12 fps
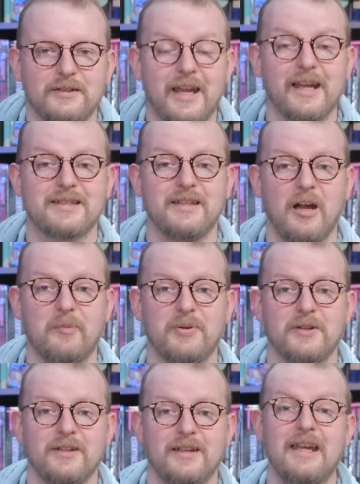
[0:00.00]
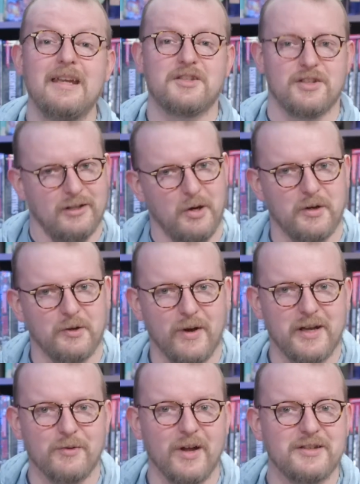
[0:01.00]
Next up, it's Loading
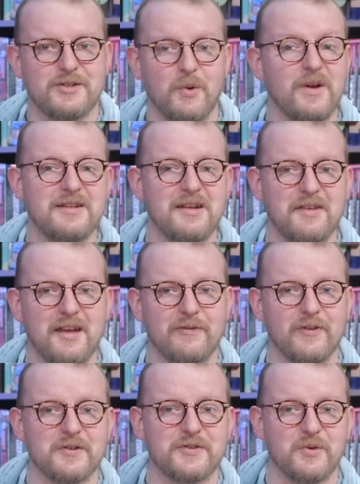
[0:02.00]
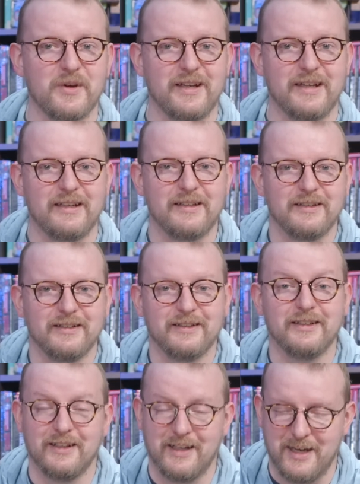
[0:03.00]
Ready Run's 20th anniversary!
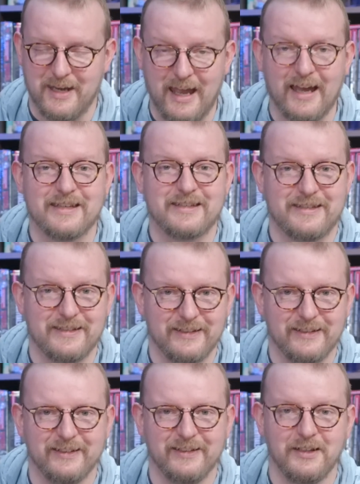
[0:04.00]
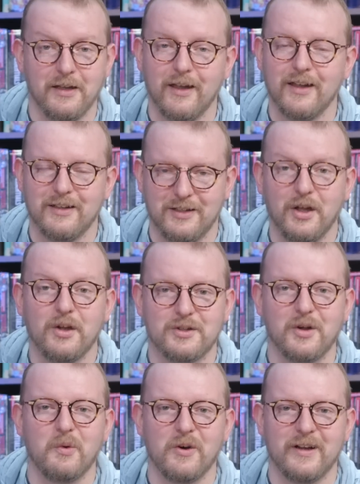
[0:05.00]
Yes.
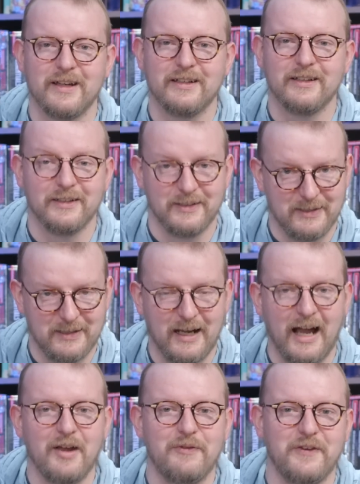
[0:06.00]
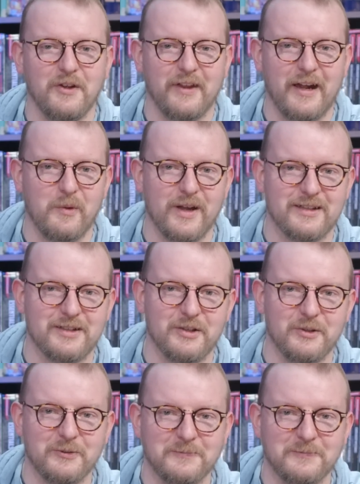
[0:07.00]
Don't worry, I feel that way too.